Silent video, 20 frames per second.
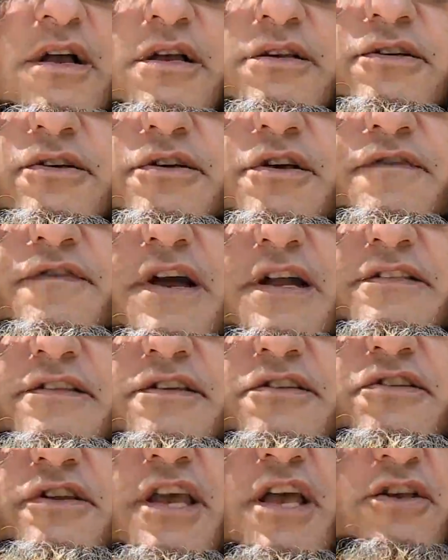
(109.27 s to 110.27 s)
So you've got the
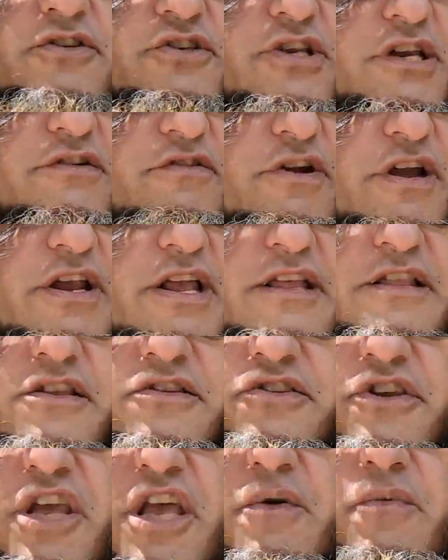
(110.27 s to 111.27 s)
scale sitting right in the
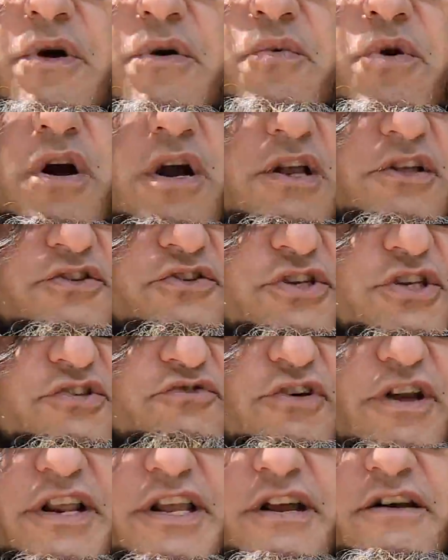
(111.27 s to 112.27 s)
scale will work. It sits
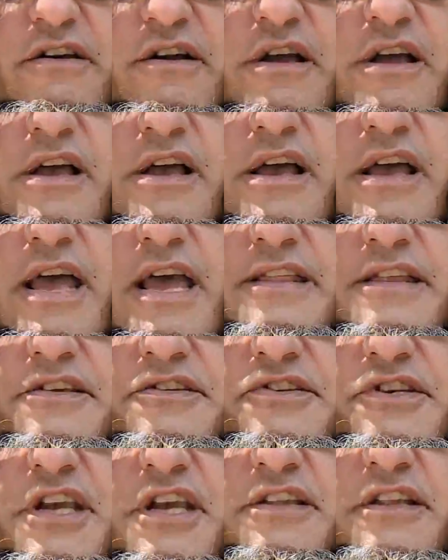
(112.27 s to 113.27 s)
right here, and the
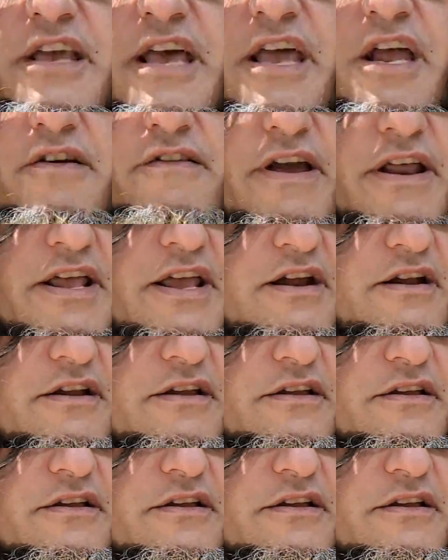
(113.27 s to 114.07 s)
C and the A are right here.